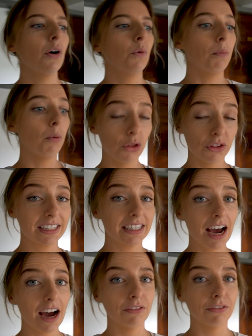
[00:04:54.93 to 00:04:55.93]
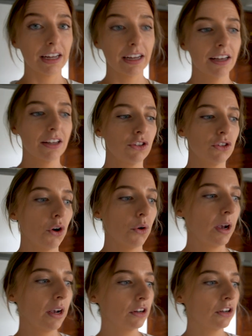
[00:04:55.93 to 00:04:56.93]
We're both starving, so
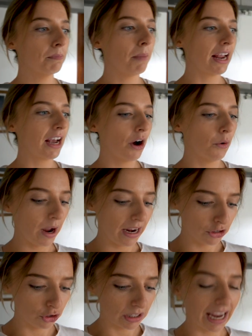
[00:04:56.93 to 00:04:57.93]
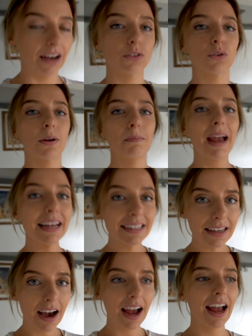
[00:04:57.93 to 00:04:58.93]
we're gonna make our way to Khao Soi
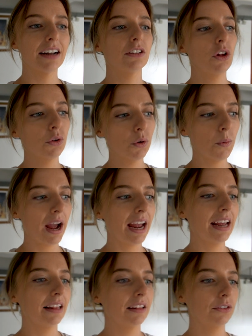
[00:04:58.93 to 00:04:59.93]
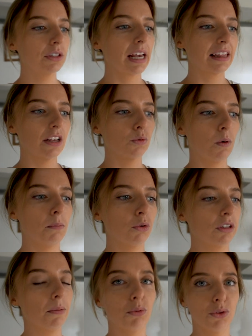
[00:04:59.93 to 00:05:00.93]
Mesa, and along the way it looks like there's one more
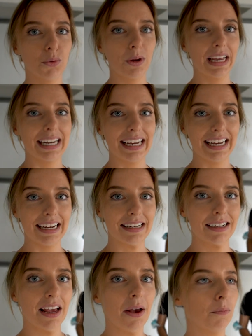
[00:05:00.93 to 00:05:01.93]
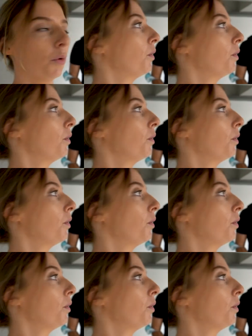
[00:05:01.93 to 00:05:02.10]
temple that we can hit, but